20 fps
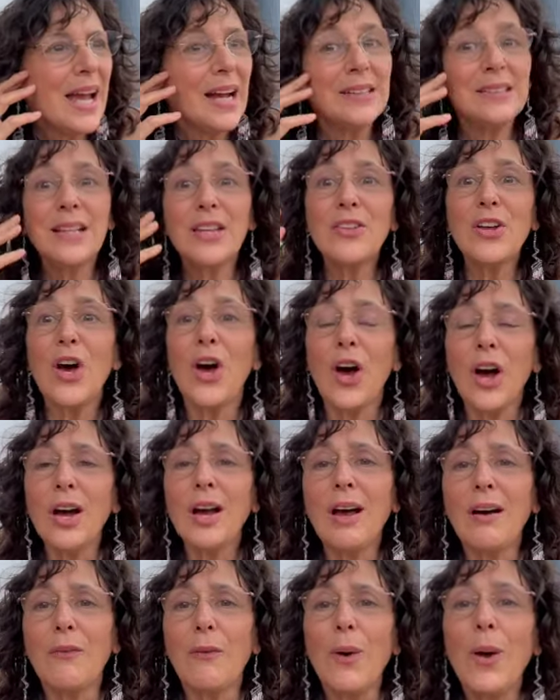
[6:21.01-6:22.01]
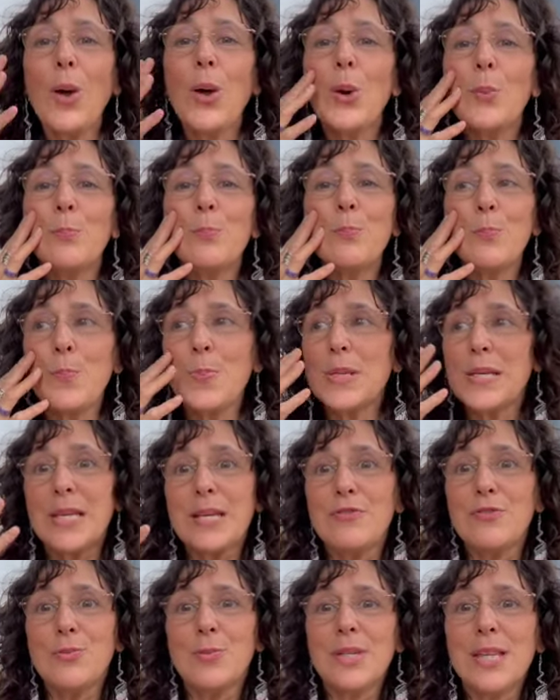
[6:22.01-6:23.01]
And I thought, oh, but
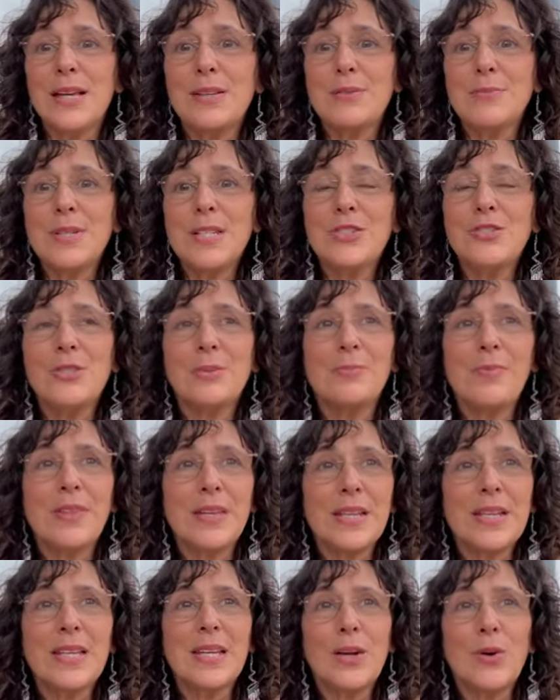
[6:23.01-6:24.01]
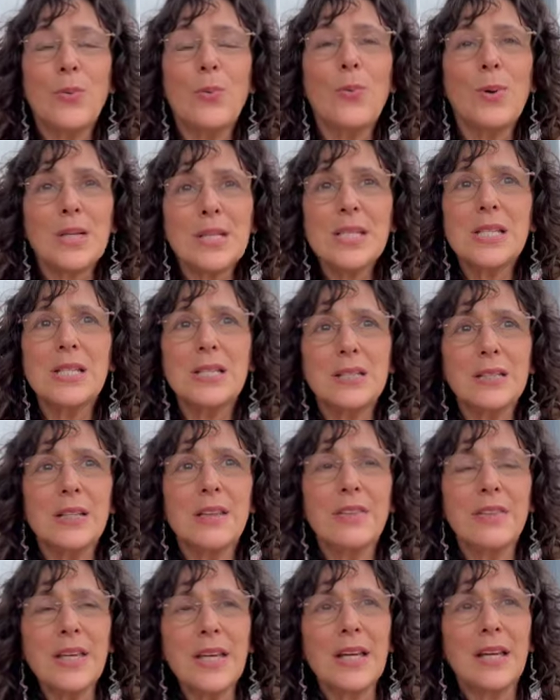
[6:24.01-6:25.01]
even without him here, I'm thinking, what is he going
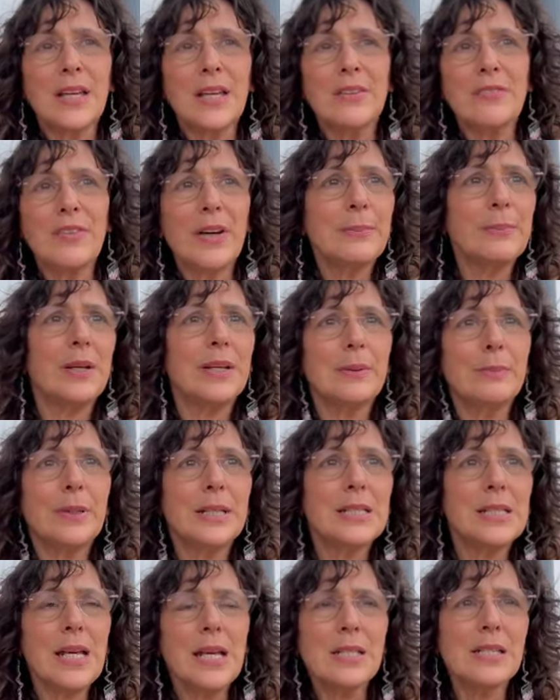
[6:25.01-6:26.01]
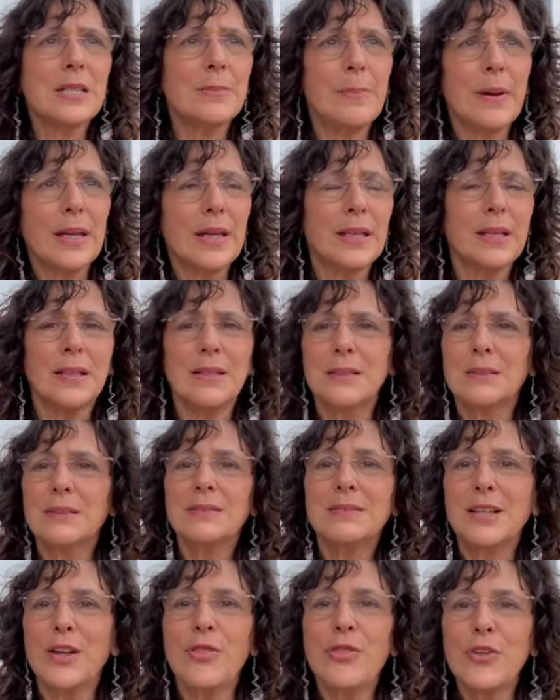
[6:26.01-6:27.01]
to think if I'm not at my desk by
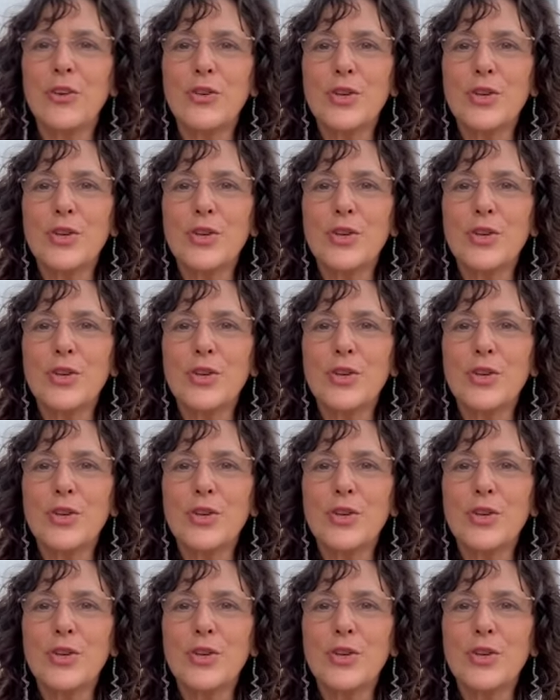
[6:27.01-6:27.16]
10:30?